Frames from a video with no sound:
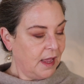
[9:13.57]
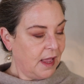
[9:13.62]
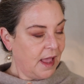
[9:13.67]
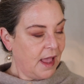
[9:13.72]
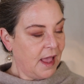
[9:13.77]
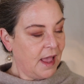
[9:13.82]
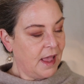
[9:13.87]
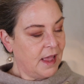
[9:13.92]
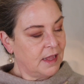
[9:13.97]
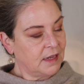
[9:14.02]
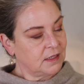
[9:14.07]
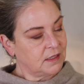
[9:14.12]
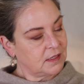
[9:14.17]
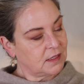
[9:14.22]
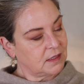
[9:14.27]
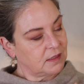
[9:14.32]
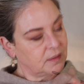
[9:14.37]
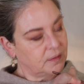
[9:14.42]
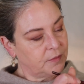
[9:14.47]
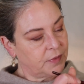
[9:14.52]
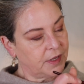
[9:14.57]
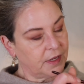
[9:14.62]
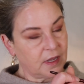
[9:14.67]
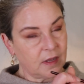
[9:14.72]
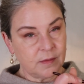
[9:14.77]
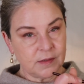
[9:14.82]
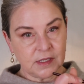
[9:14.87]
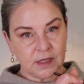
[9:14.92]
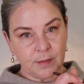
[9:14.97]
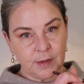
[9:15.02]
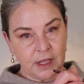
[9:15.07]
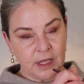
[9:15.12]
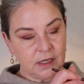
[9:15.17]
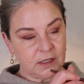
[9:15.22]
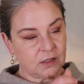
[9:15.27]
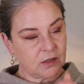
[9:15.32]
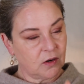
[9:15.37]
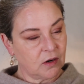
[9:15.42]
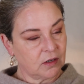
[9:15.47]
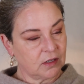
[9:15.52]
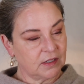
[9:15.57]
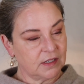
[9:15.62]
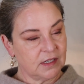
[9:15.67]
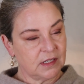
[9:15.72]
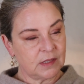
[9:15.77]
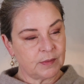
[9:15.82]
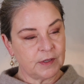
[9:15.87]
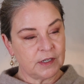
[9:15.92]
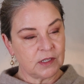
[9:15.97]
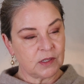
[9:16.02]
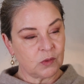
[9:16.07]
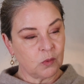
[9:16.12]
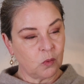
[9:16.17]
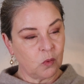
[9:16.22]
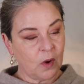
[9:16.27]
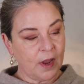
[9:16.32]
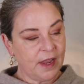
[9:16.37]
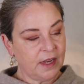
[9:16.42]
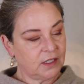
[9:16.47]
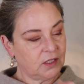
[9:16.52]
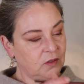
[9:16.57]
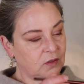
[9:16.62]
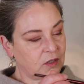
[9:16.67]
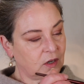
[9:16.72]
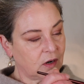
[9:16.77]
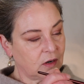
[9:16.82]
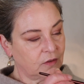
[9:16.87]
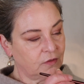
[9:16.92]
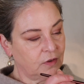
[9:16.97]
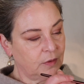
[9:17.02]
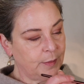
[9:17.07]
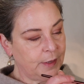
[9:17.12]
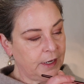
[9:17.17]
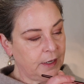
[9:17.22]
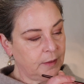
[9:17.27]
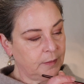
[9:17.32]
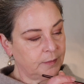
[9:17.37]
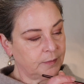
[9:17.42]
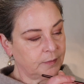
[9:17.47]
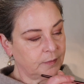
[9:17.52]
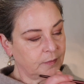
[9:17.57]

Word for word: and pick up some of that darkness, but it's way too dark for me,